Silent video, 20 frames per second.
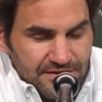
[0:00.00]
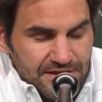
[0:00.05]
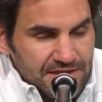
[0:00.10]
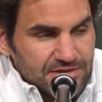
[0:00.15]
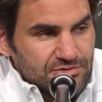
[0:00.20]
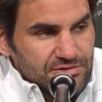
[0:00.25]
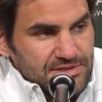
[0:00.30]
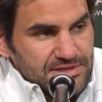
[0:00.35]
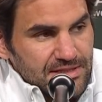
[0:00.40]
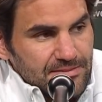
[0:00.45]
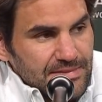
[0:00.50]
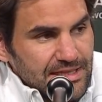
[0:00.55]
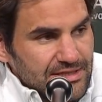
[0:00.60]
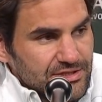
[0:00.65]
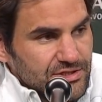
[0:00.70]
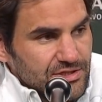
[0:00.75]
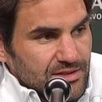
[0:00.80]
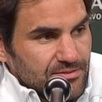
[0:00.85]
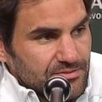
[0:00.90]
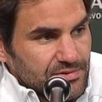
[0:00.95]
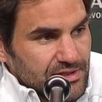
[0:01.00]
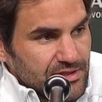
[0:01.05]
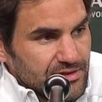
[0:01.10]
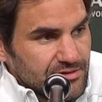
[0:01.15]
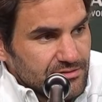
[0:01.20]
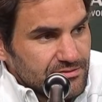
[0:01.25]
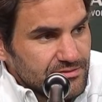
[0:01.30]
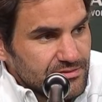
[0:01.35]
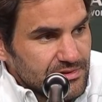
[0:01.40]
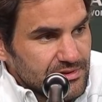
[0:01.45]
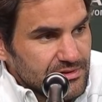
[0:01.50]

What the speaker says: an interesting matchup, you know.